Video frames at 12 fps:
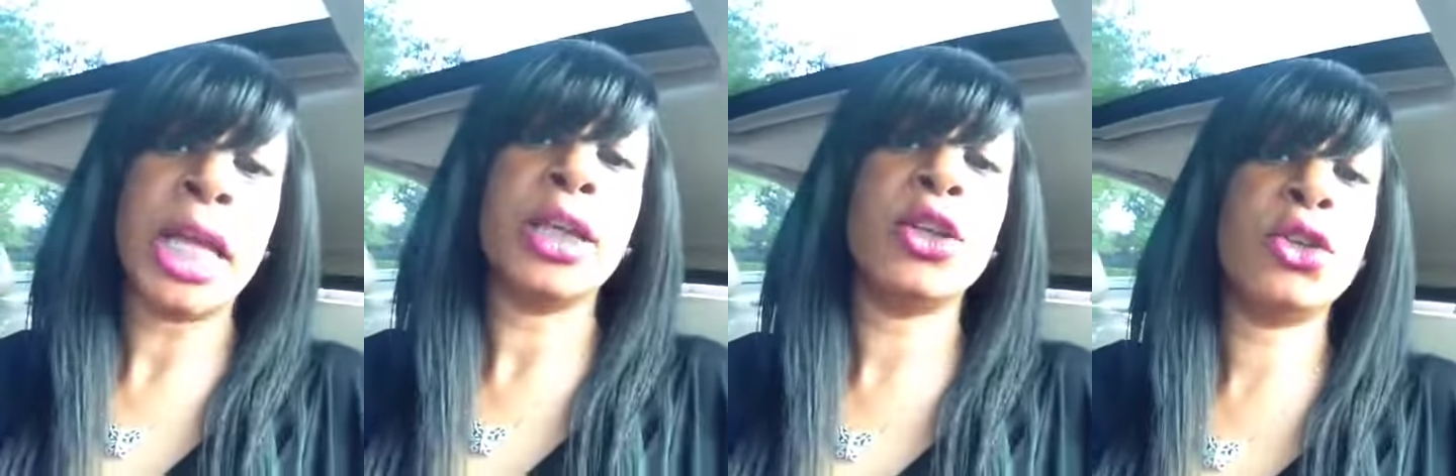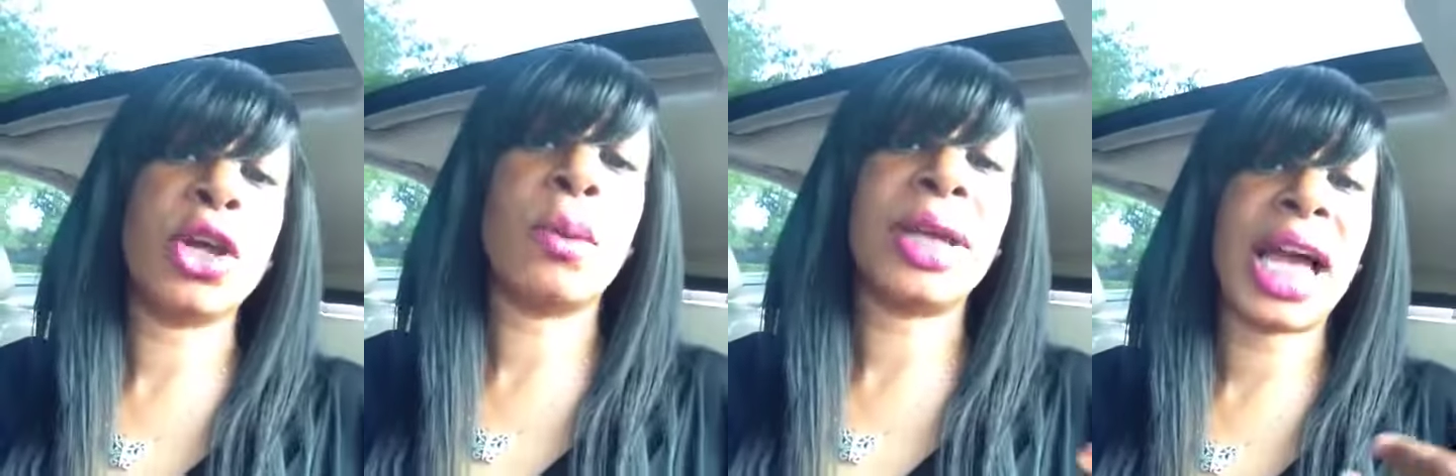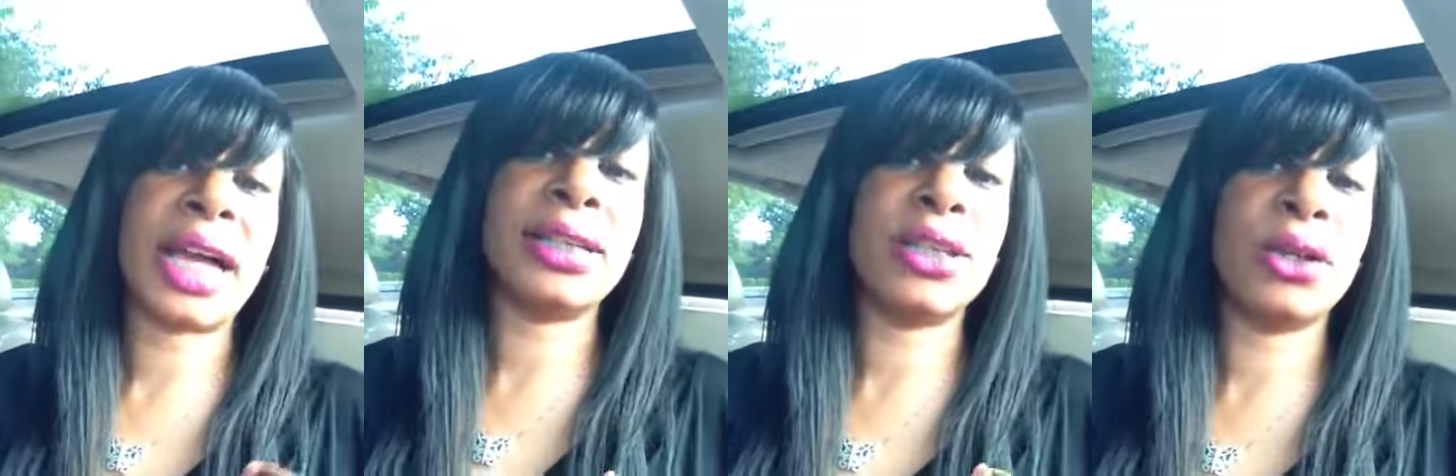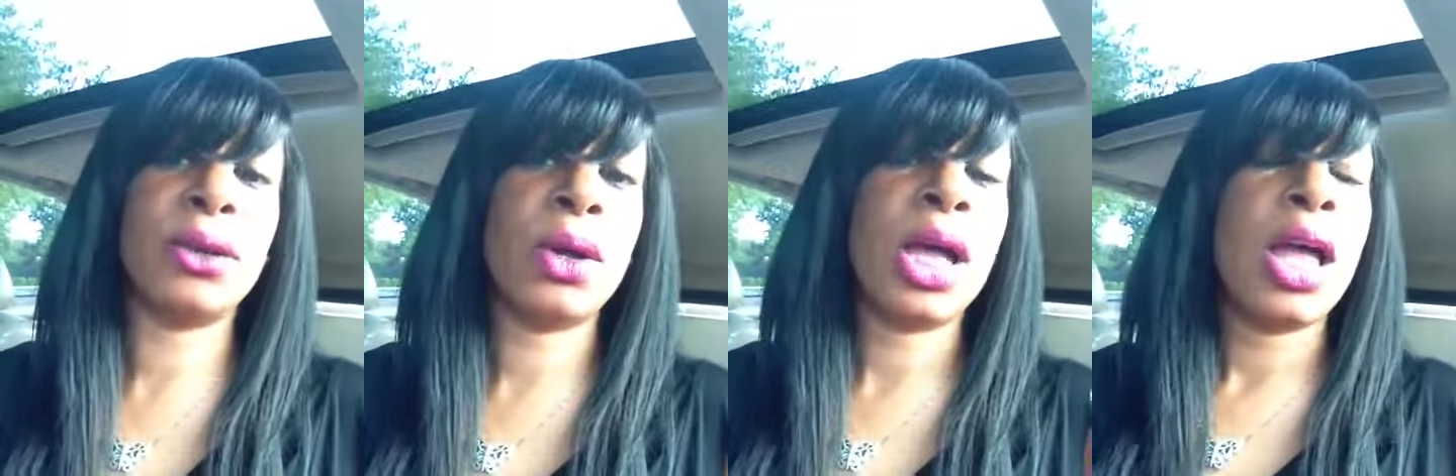You know what I
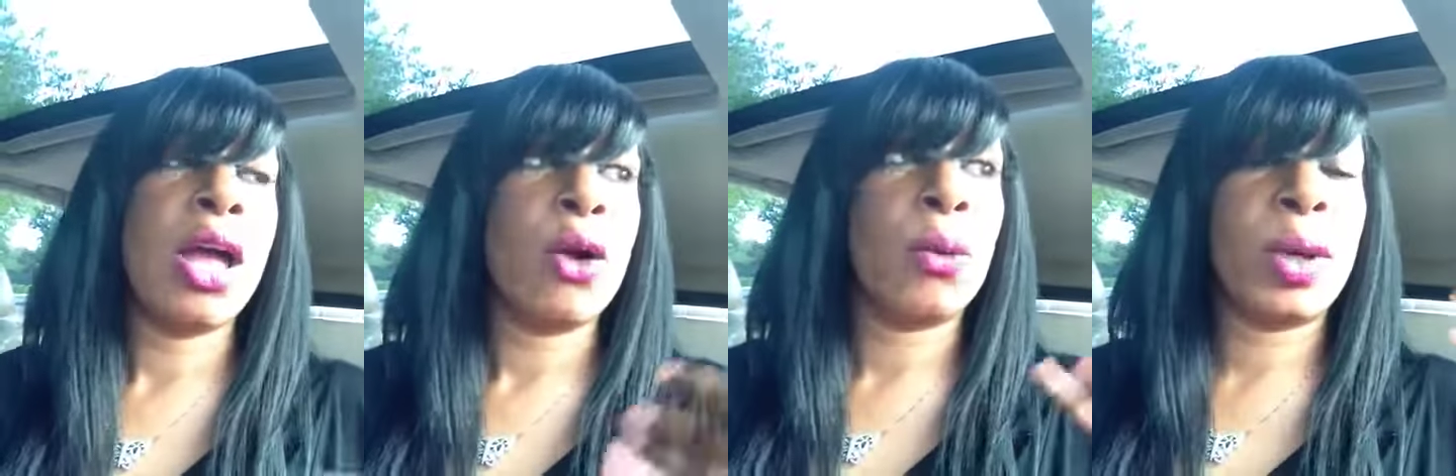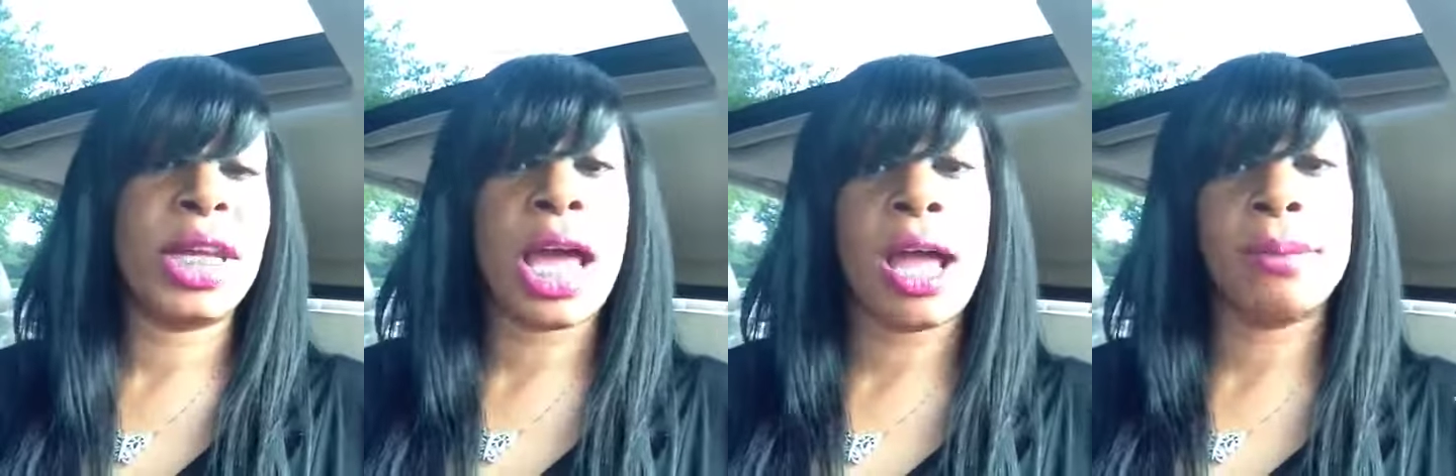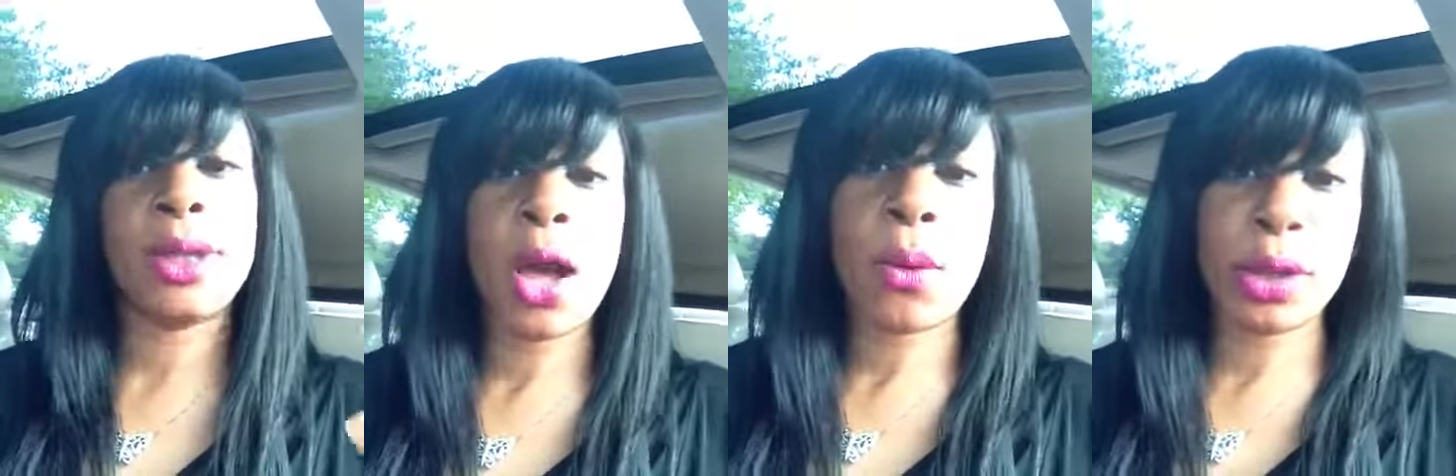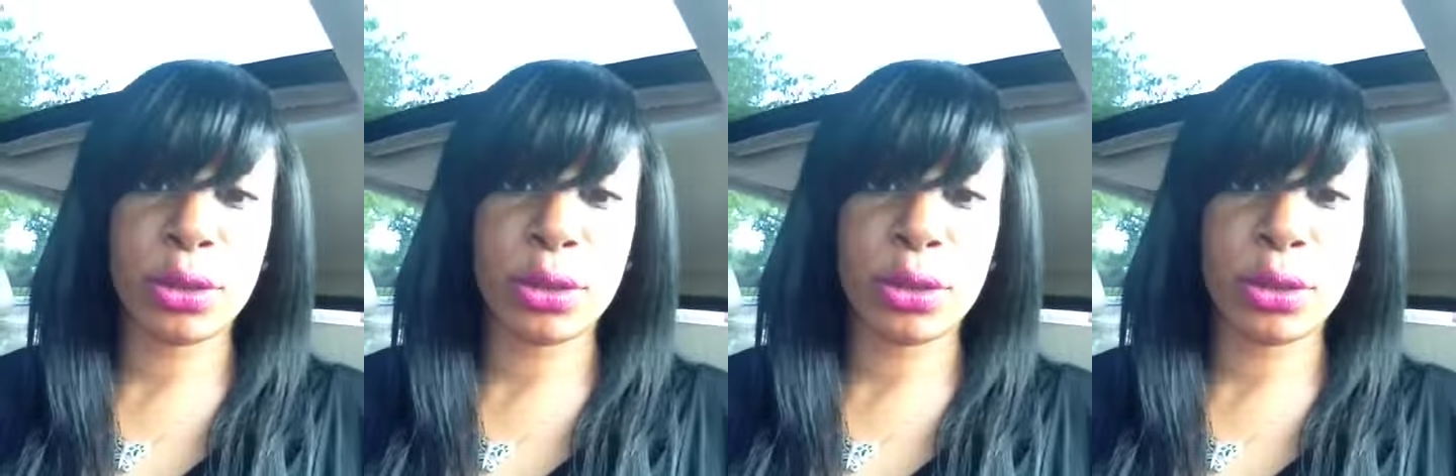do? When I'm going